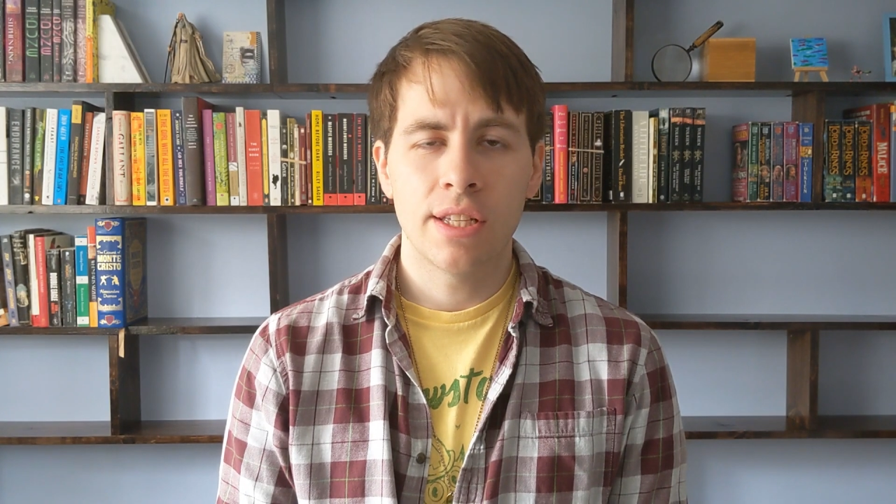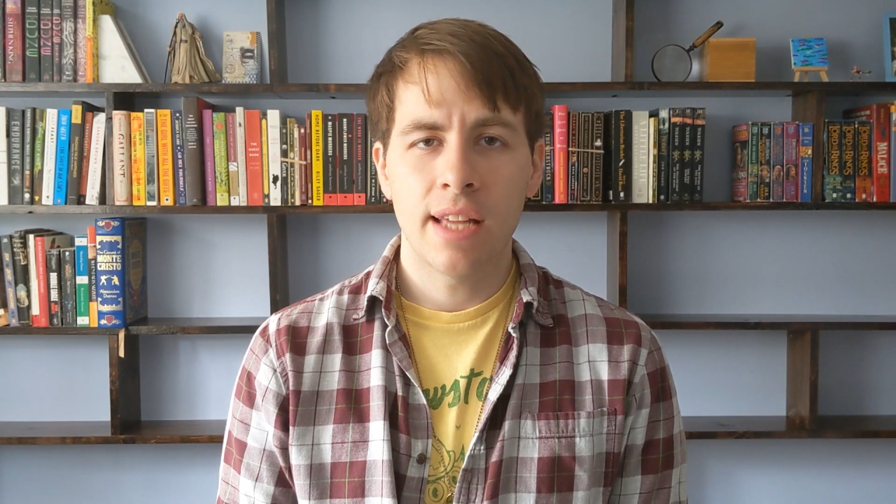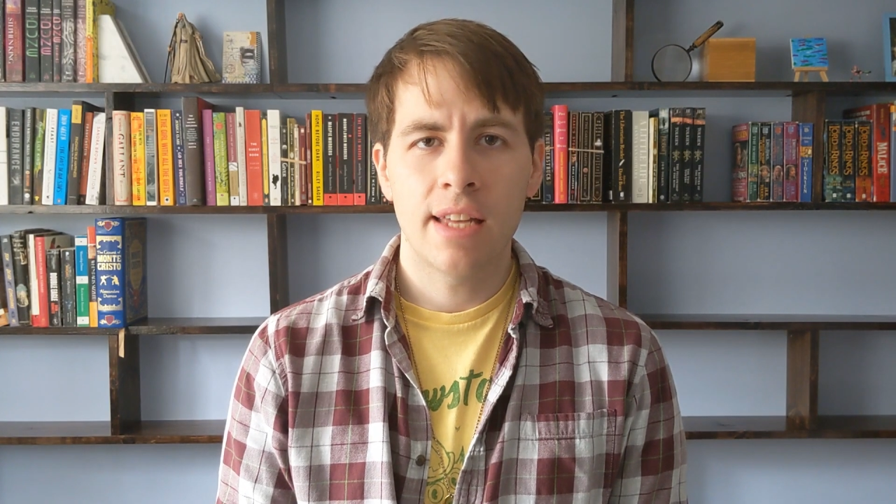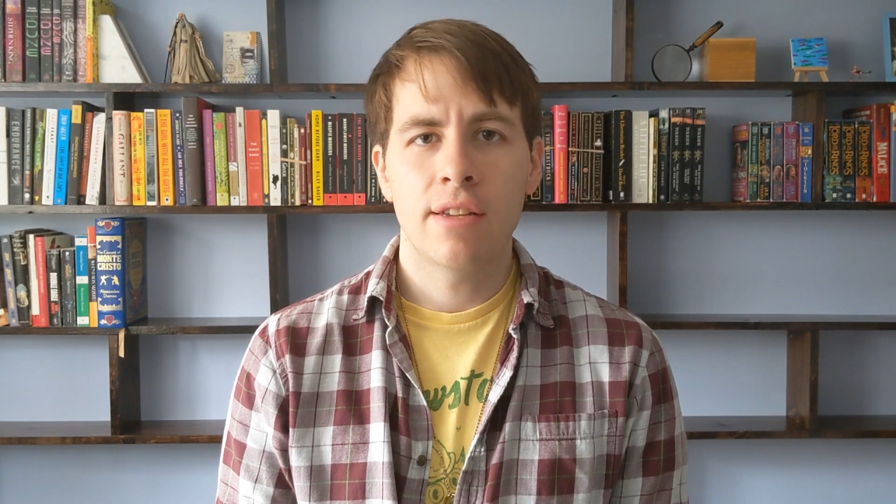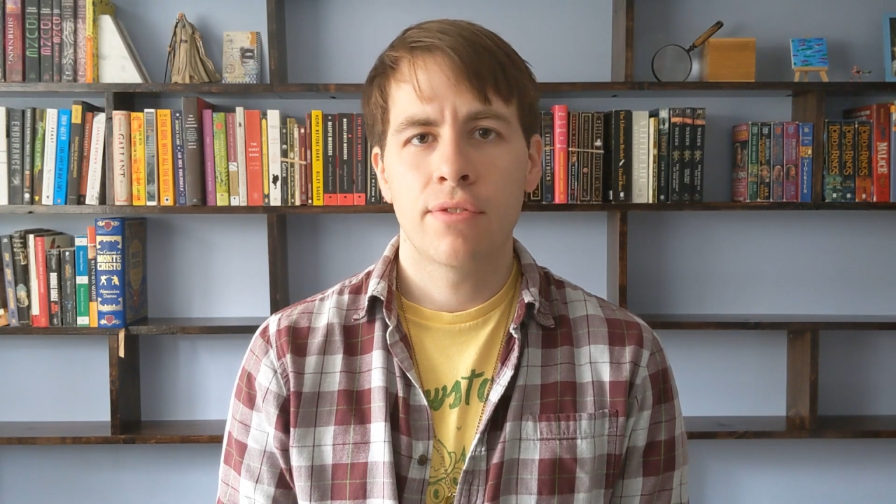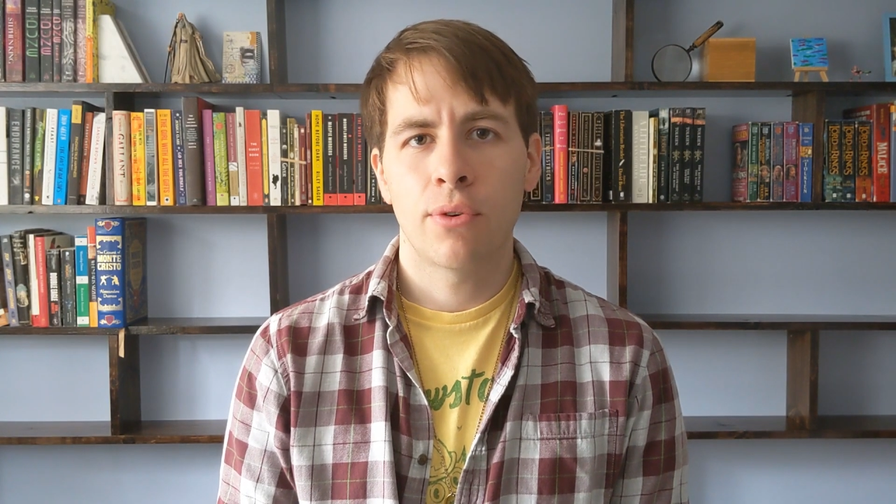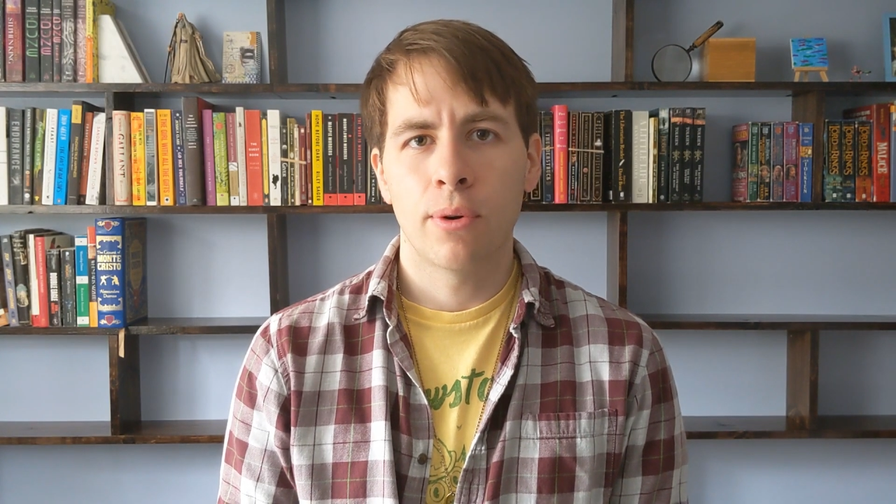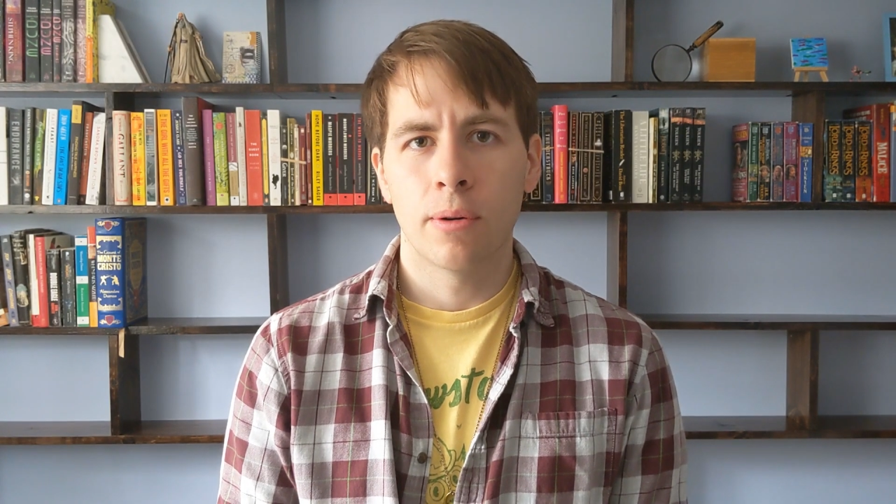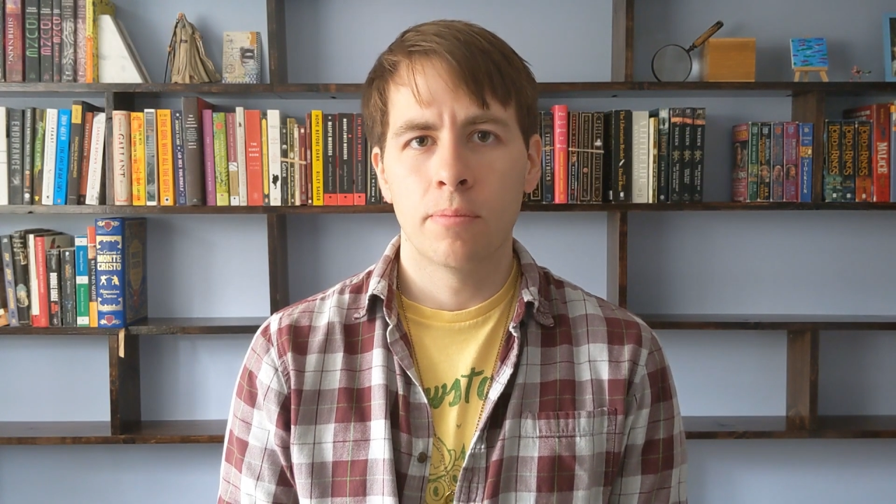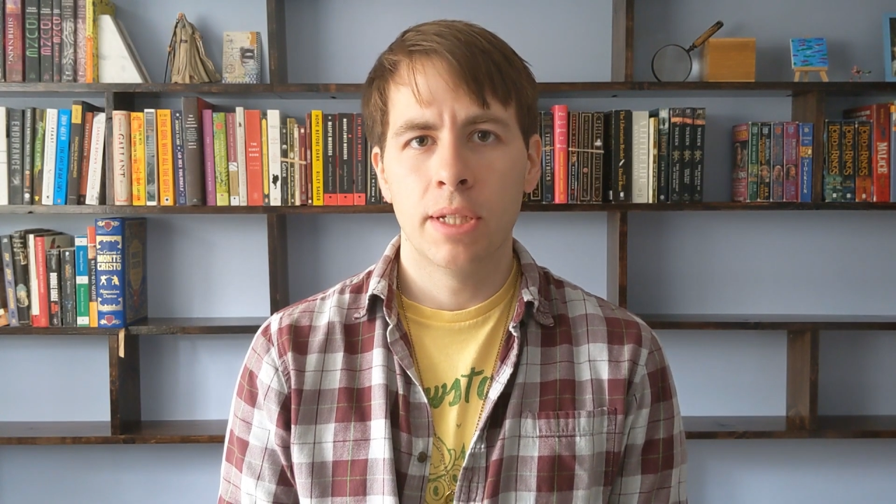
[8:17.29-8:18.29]
in any
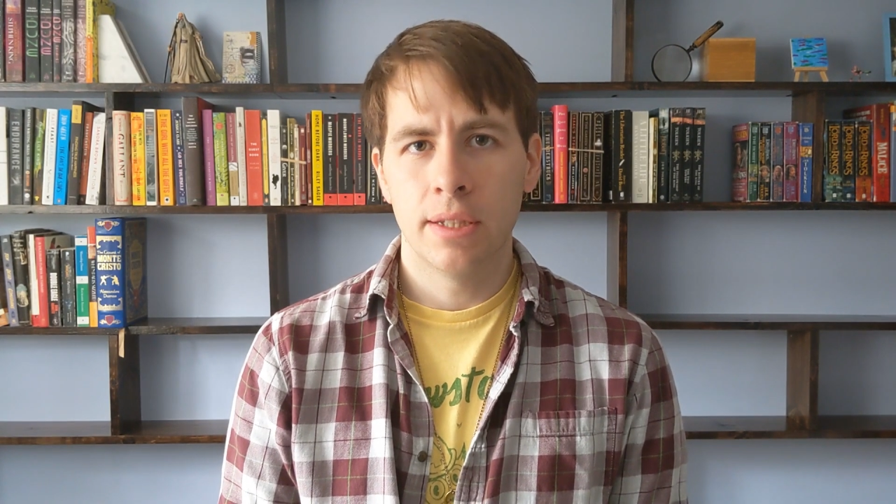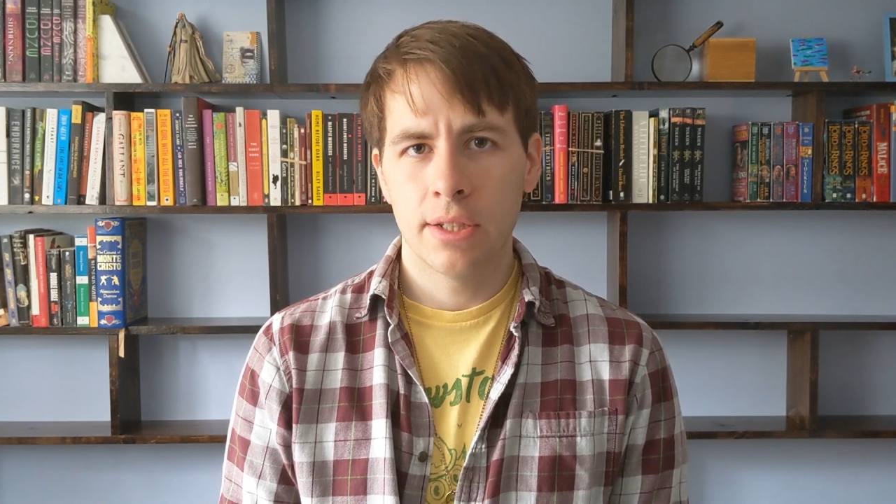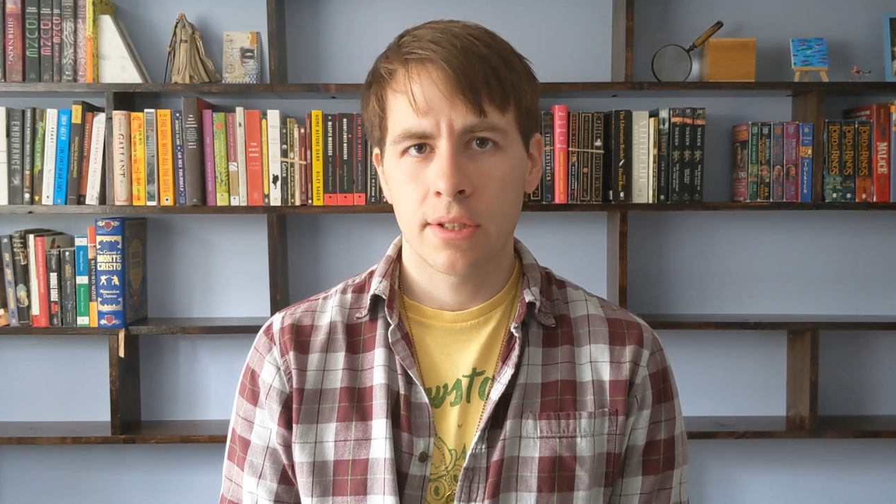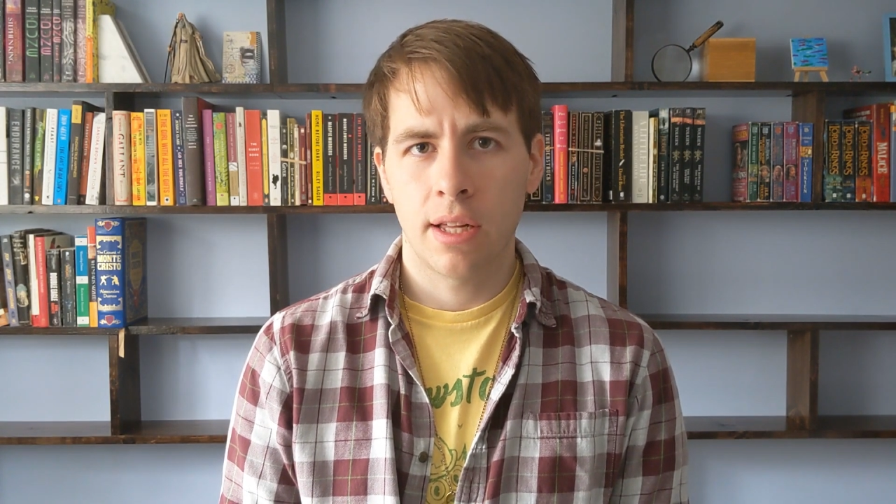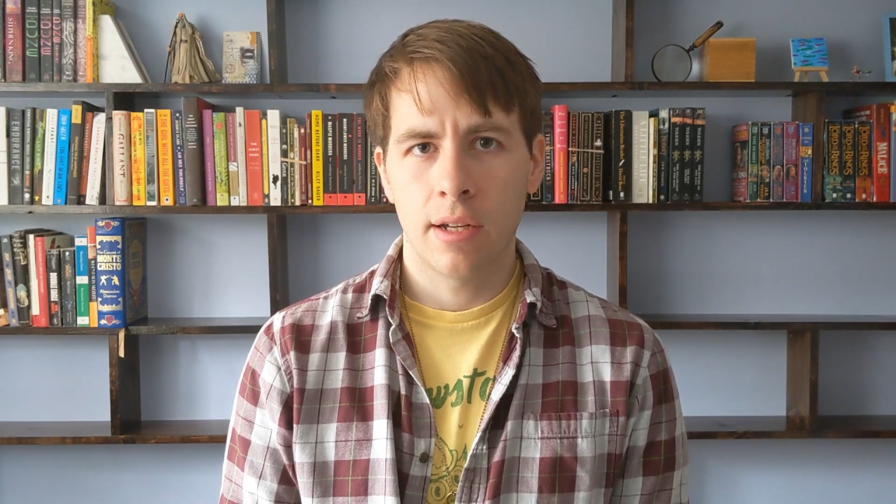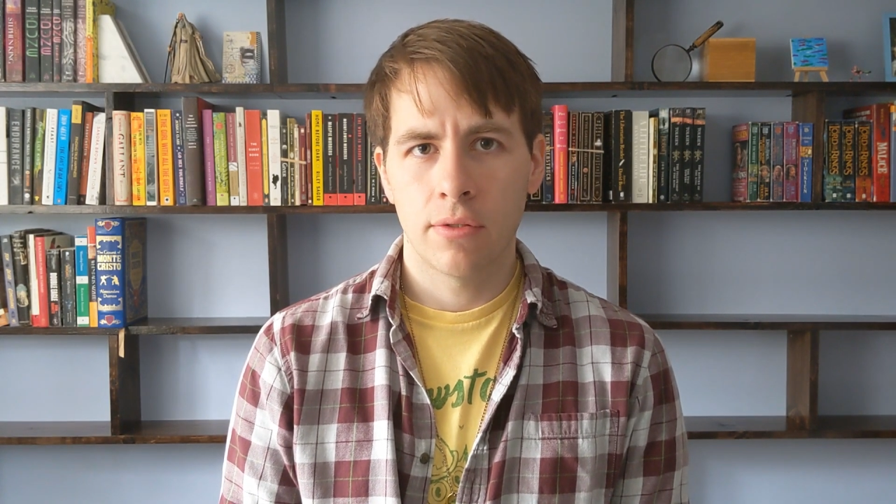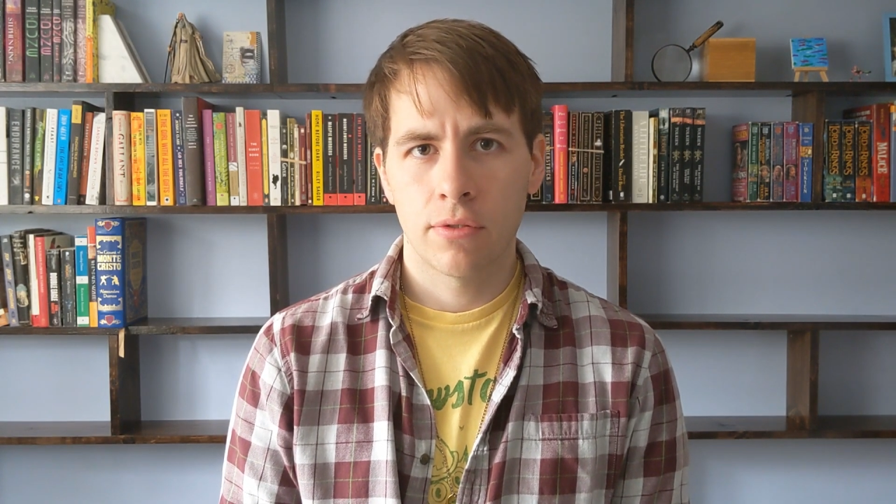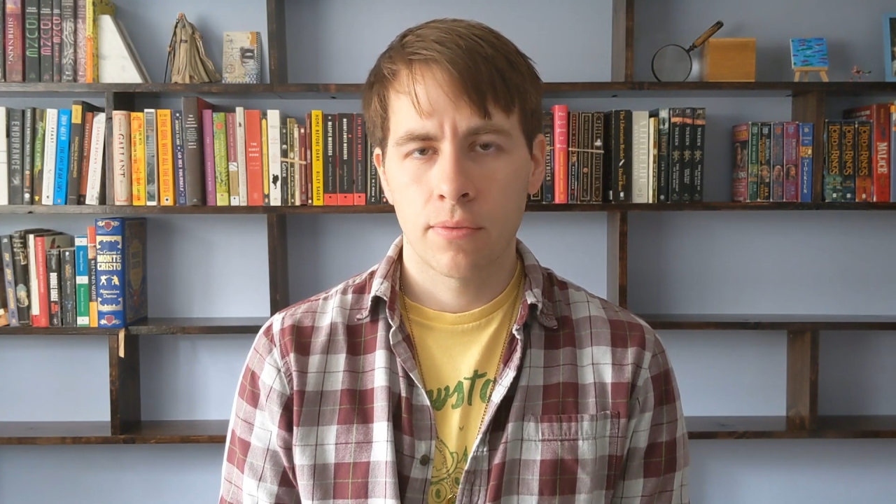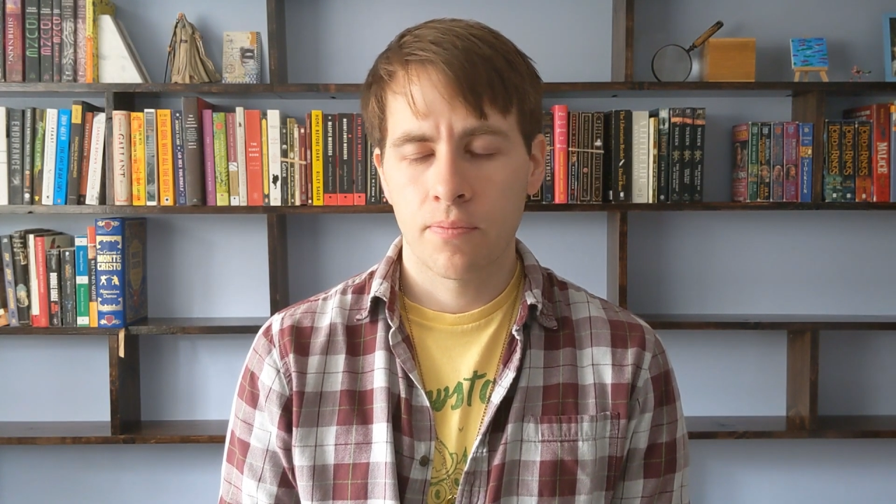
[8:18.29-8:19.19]
form in this life.